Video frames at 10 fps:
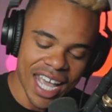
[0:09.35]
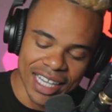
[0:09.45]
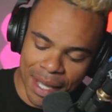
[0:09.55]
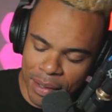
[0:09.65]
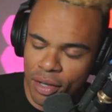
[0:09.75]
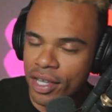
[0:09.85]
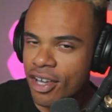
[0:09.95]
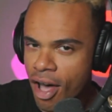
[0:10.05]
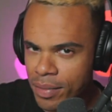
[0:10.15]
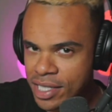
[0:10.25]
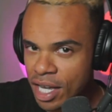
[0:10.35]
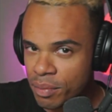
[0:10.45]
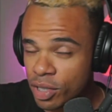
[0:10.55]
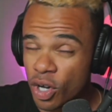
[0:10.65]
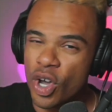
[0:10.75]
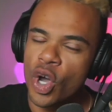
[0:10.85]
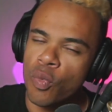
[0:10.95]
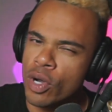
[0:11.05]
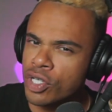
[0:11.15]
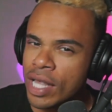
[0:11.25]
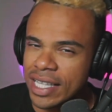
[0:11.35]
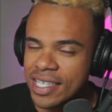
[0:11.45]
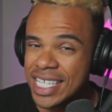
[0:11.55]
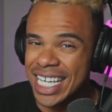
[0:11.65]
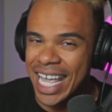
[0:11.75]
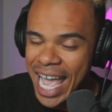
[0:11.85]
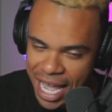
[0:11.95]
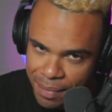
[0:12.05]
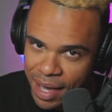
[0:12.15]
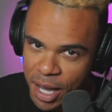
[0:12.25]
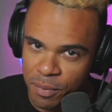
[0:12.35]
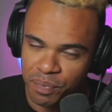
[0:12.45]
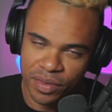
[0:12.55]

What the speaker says: And let me know in the comments down below, would you like to see an AMA